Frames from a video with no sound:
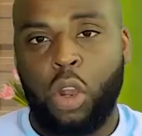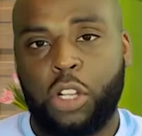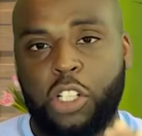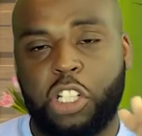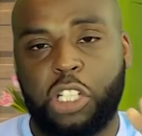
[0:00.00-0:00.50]

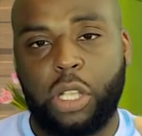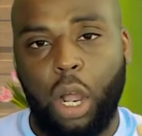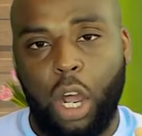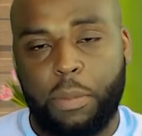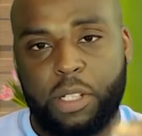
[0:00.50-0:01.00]

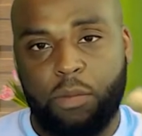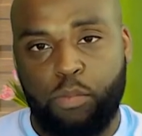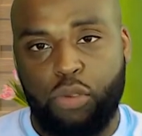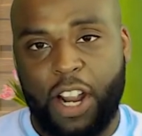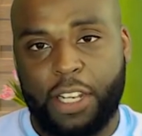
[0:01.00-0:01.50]
Startups and
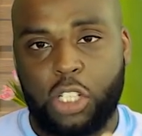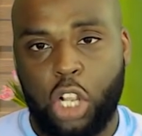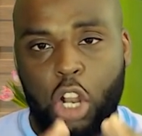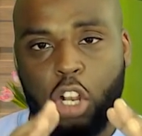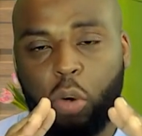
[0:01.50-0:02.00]
brands
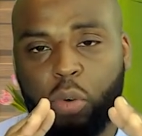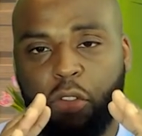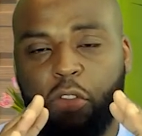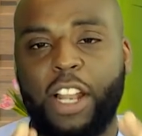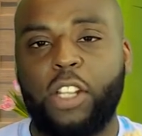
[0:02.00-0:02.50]
know the
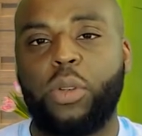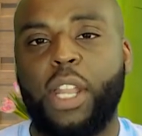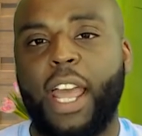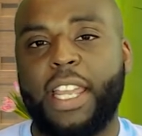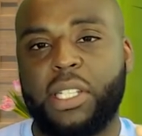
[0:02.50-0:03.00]
value
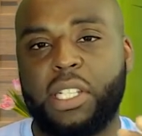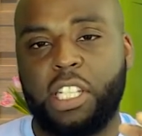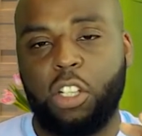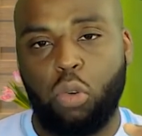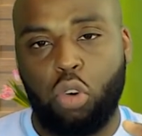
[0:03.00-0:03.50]
that a
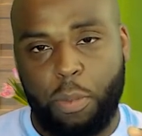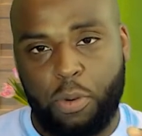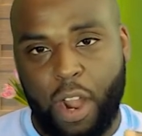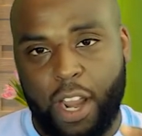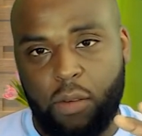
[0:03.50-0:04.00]
skilled
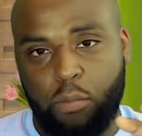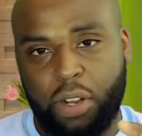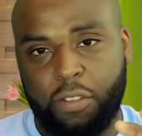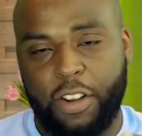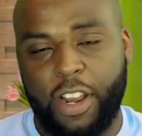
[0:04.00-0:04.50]
copywriter can
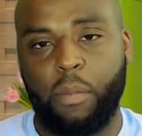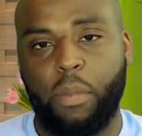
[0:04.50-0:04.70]
bring for them.